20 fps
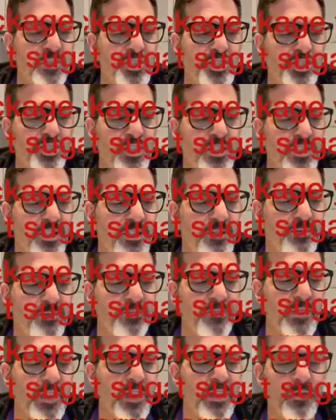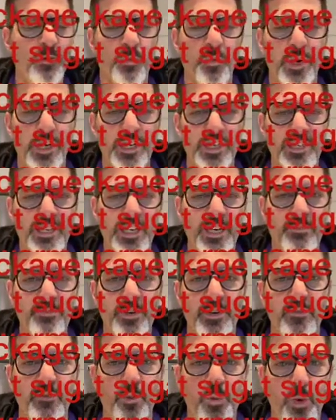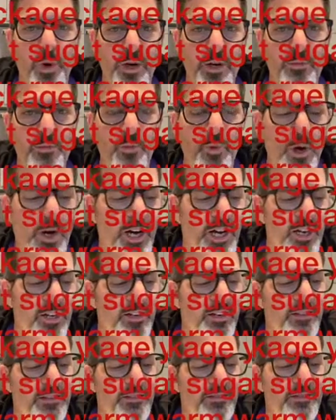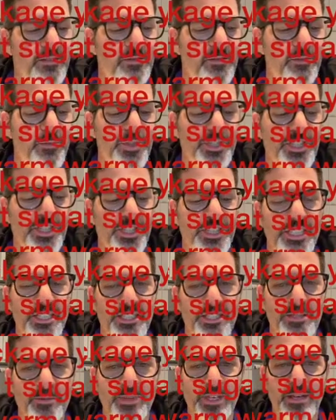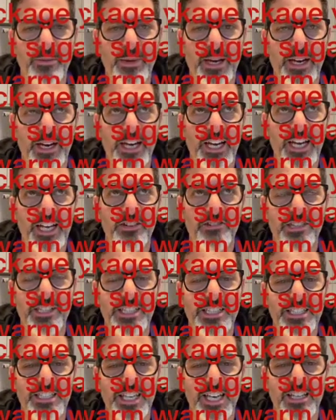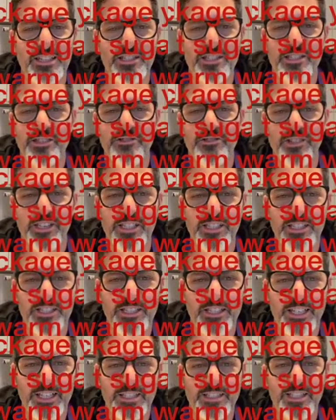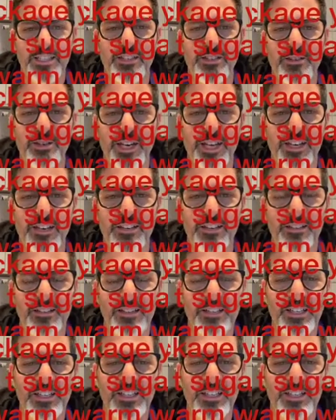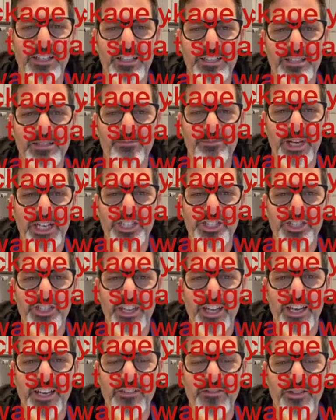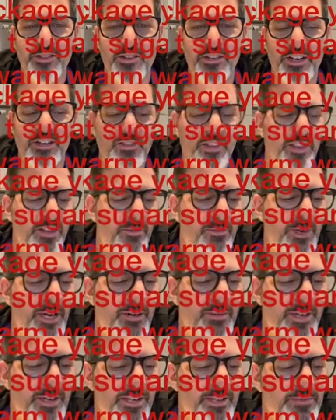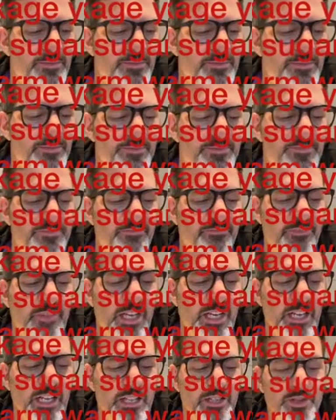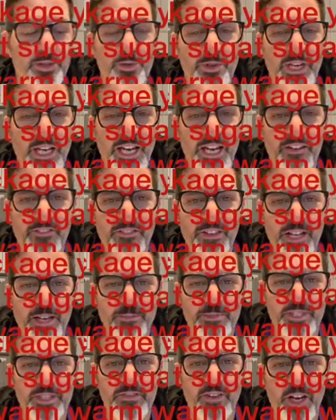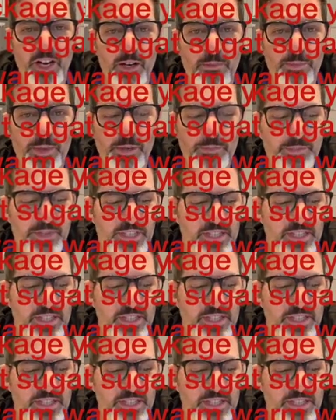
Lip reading: sugar, 1 cup of warm water, which needs to be about 110 degrees, and I'll tell you how to measure that if you don't have a thermometer, 2.5 cups of all-purpose